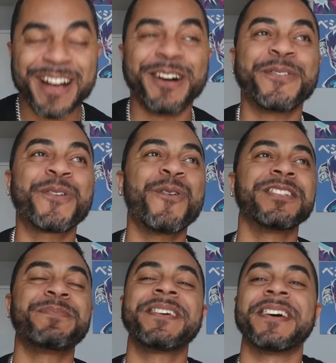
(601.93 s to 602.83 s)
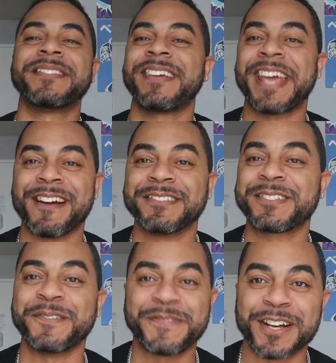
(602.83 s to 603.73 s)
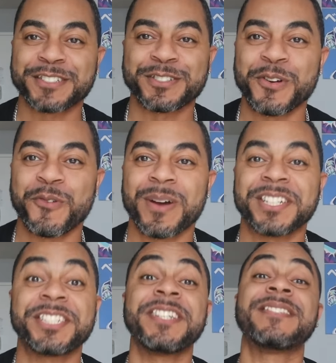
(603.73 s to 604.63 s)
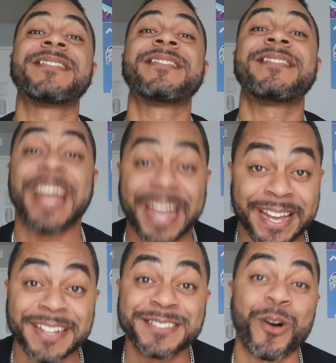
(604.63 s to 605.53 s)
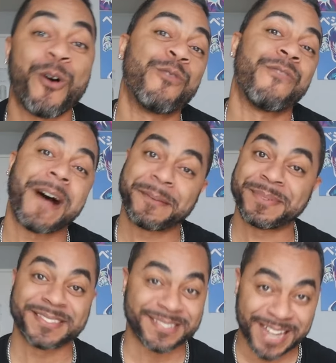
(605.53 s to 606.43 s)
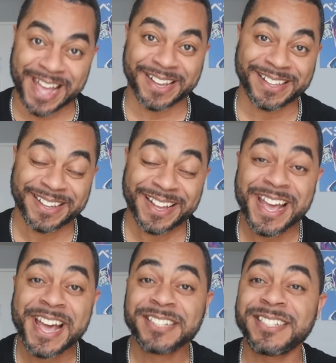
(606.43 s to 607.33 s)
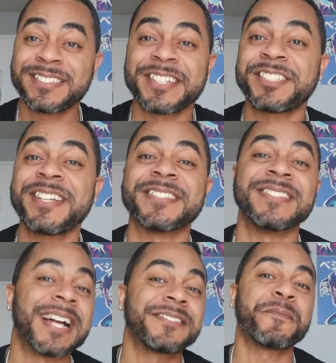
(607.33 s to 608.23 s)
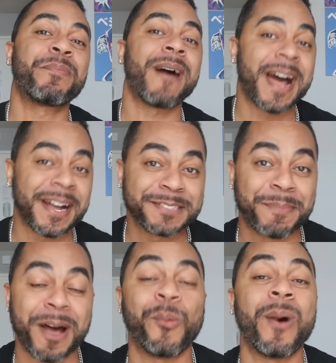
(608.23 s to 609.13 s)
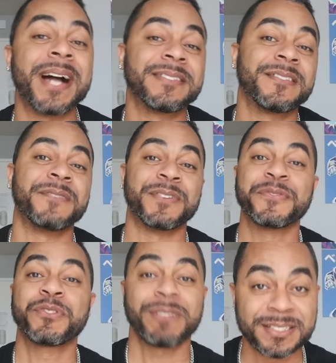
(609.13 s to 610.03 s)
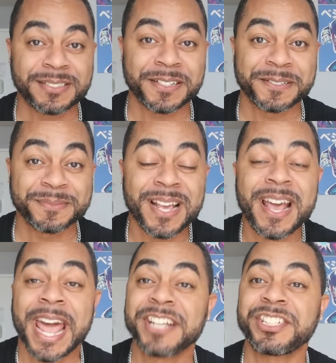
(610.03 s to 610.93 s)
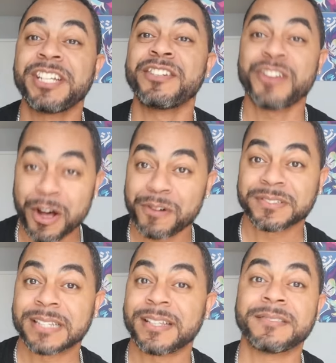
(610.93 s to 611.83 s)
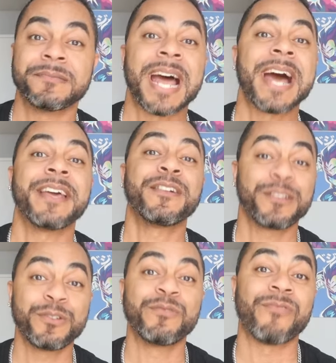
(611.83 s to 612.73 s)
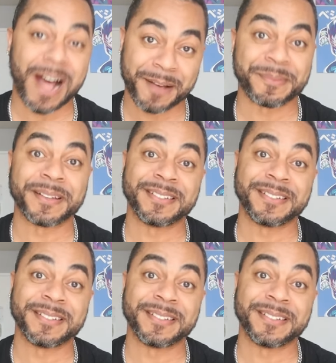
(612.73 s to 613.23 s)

Of course, we cut to Karen's confessional where she stays on Robin's neck. She says she is not surprised by Juan's love of threesomes, and she knows that they do not include Robin.